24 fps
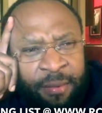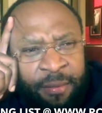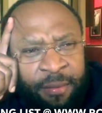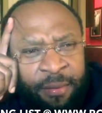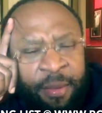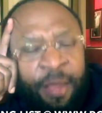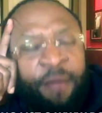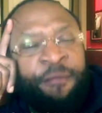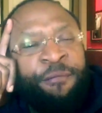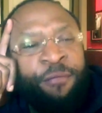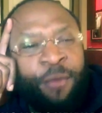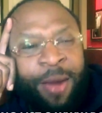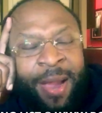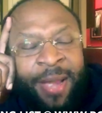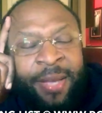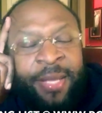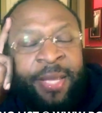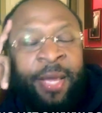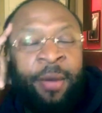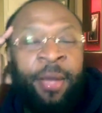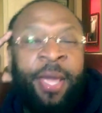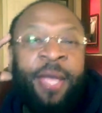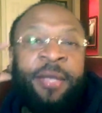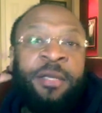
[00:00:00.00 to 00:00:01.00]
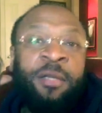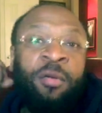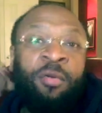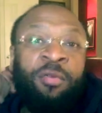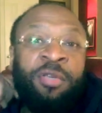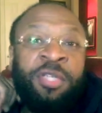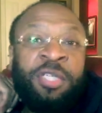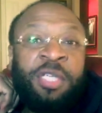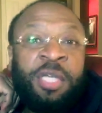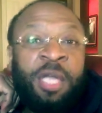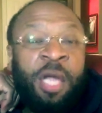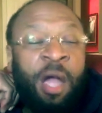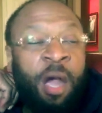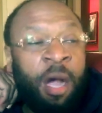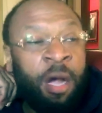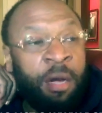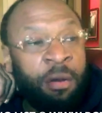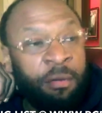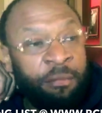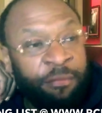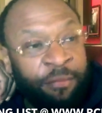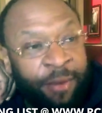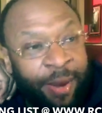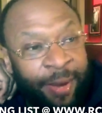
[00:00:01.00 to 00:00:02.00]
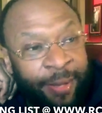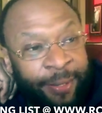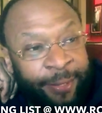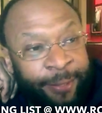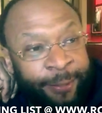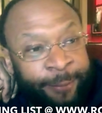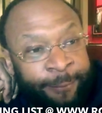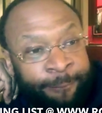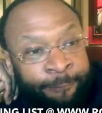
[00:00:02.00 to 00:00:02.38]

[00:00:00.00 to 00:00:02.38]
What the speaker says: Yeah, Friday. I had to go to Chicago Friday.